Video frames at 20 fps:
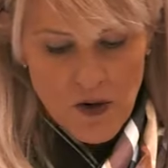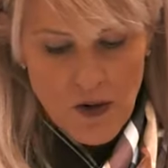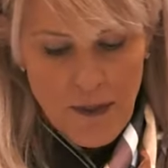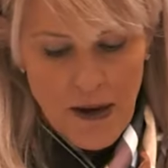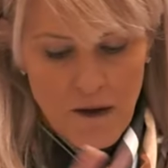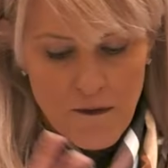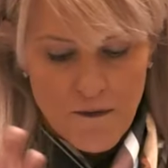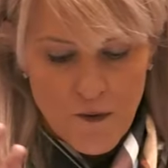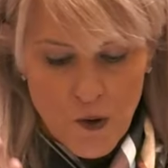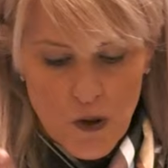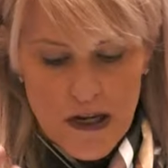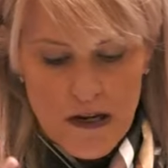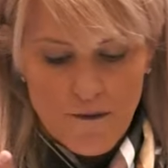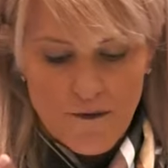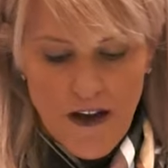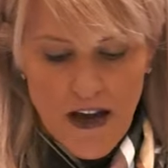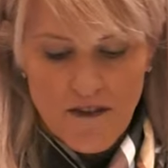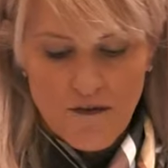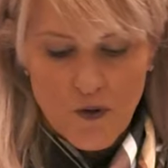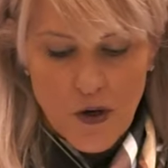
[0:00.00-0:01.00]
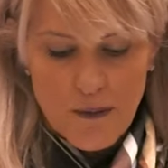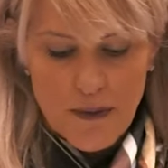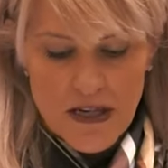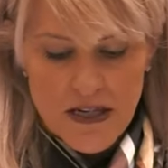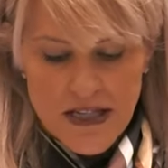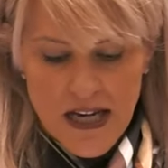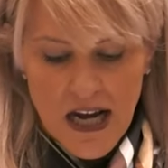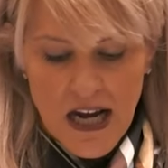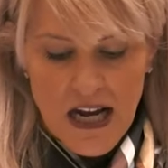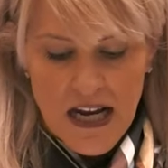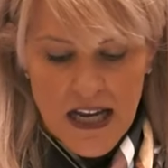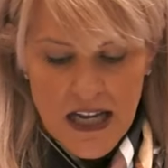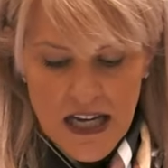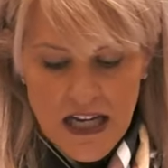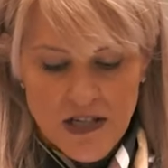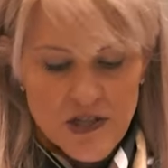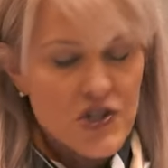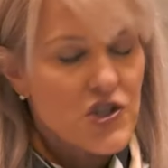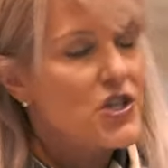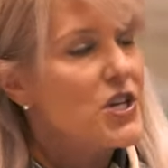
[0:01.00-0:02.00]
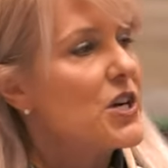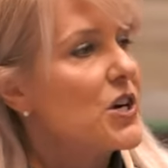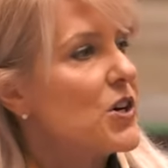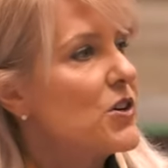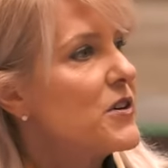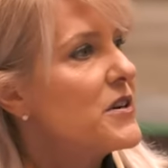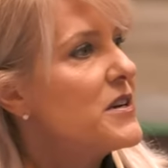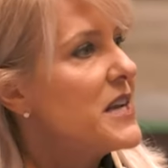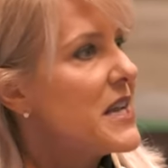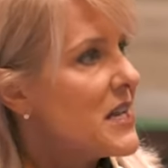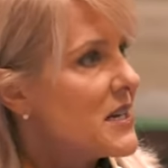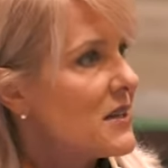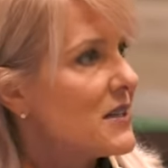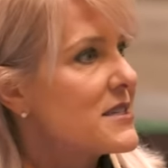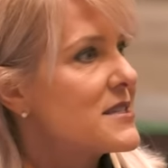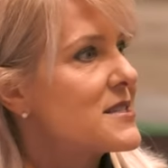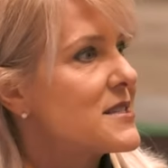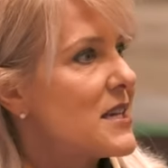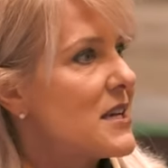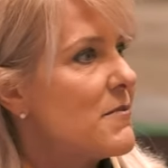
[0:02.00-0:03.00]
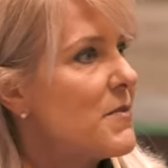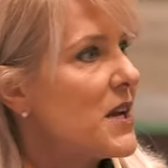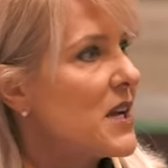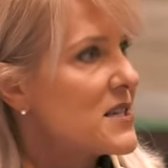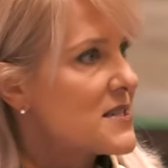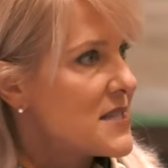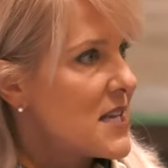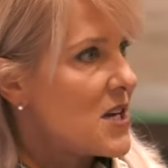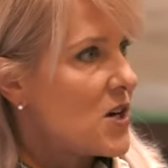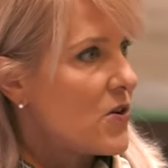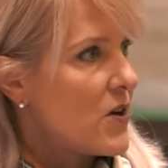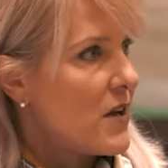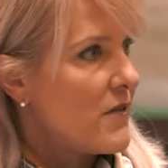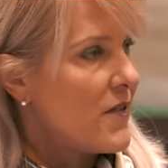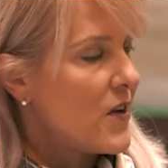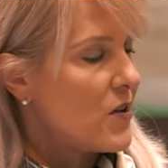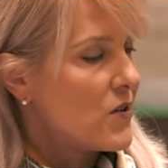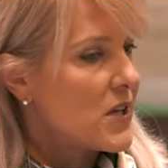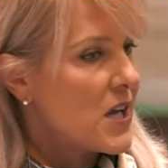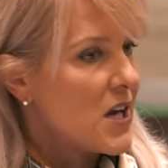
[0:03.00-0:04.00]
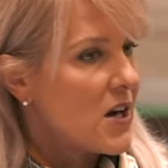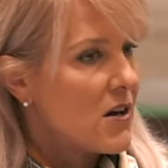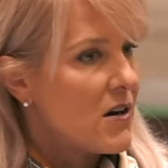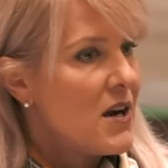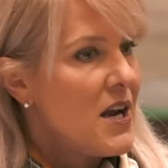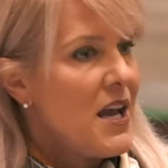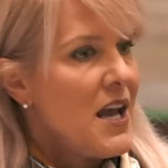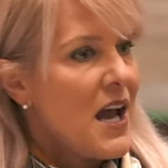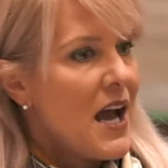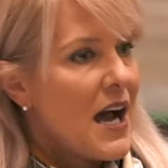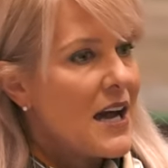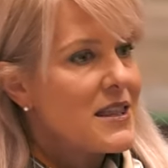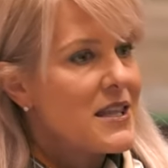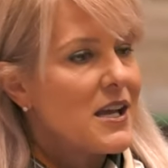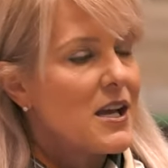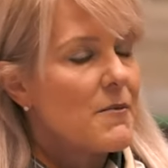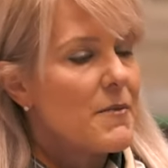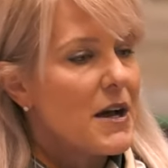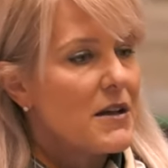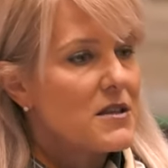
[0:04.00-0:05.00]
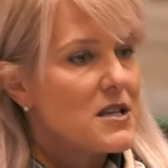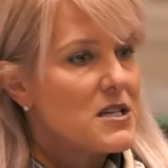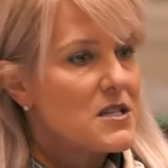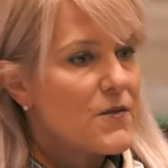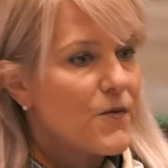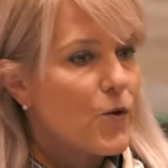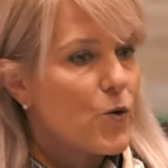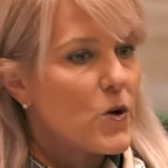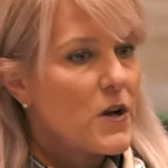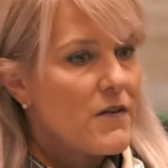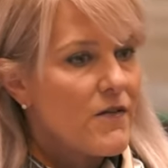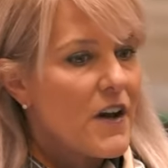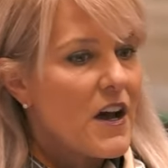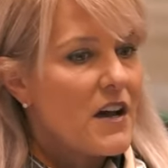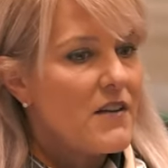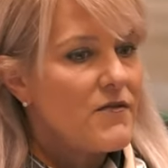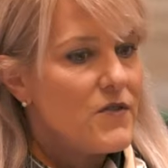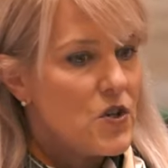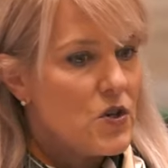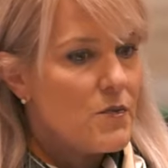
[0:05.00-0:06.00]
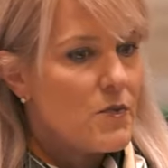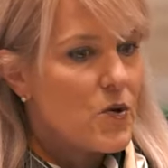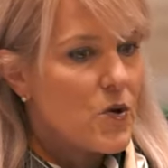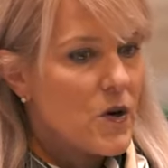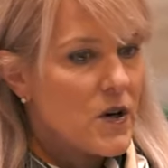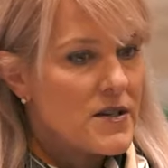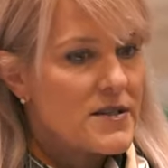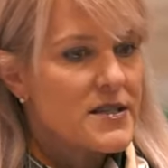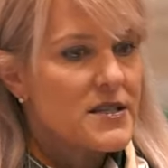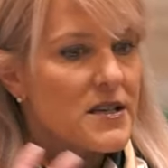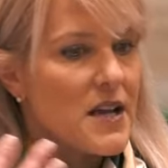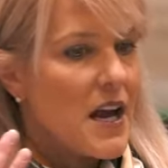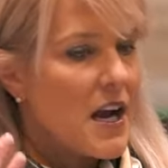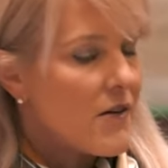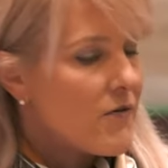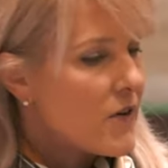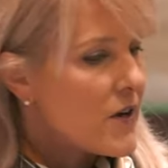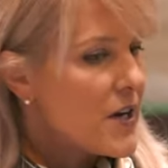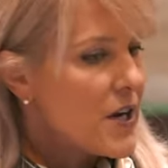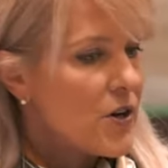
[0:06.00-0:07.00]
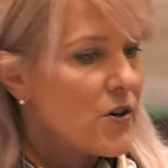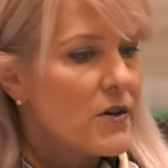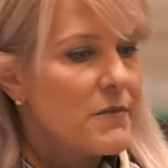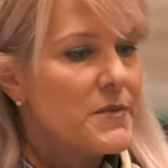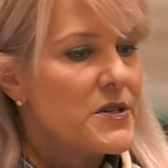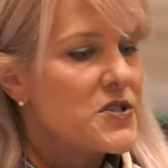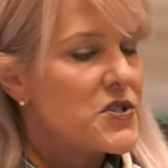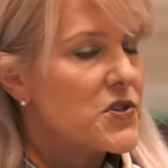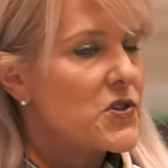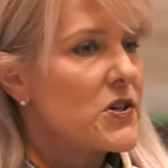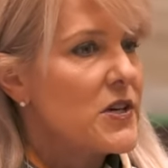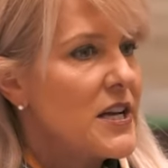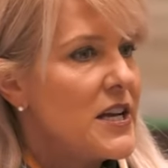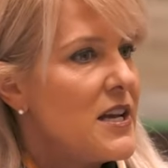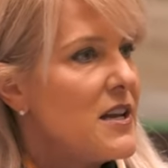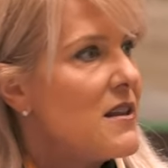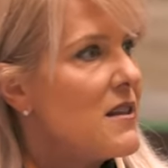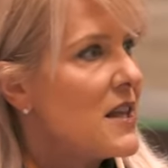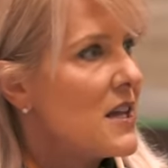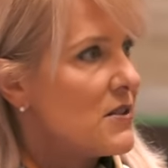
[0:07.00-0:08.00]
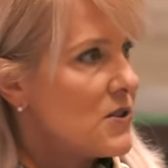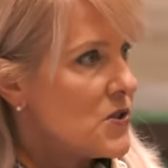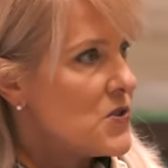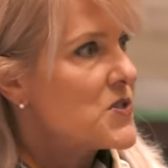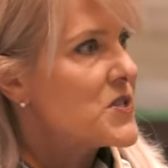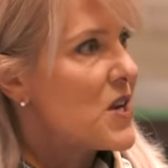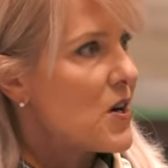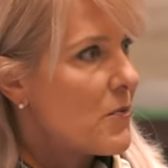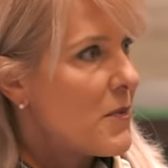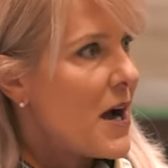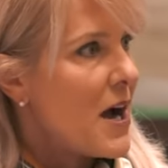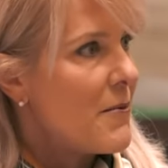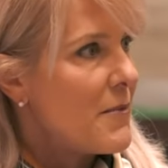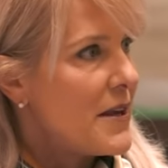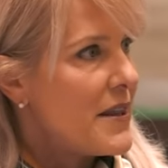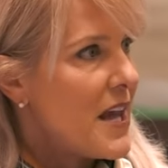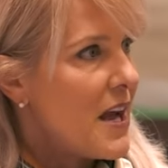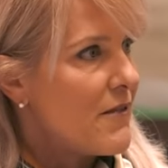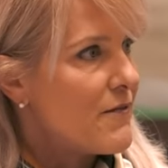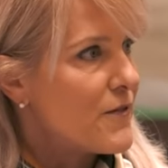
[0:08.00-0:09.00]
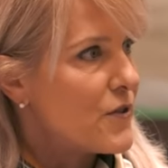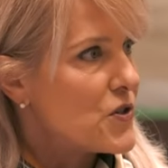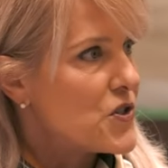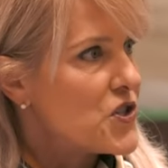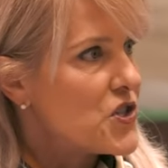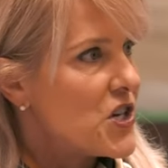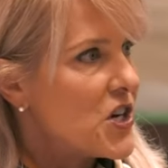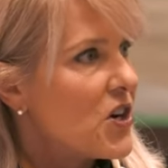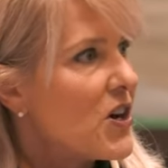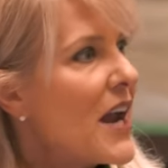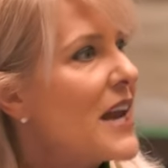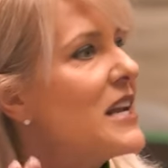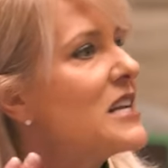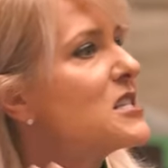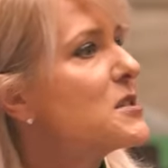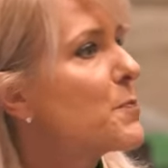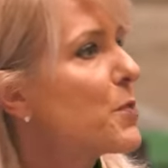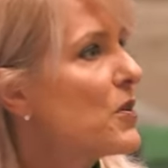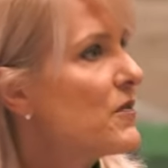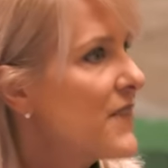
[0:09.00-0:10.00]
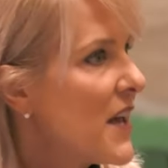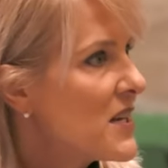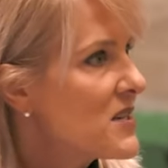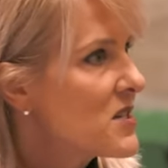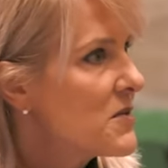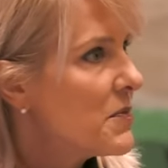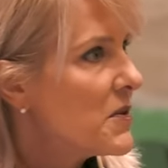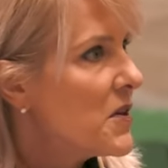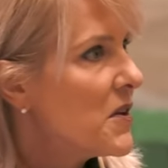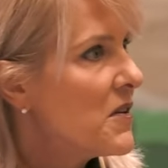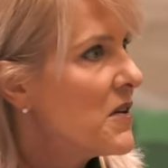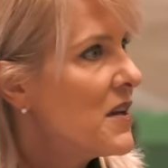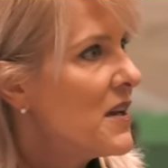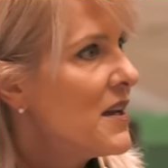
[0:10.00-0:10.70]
So about 45 women die each year needlessly because they don't have health care. I think about these 45 newborns every year in Missouri that lose their mom in that first year, and it's preventable.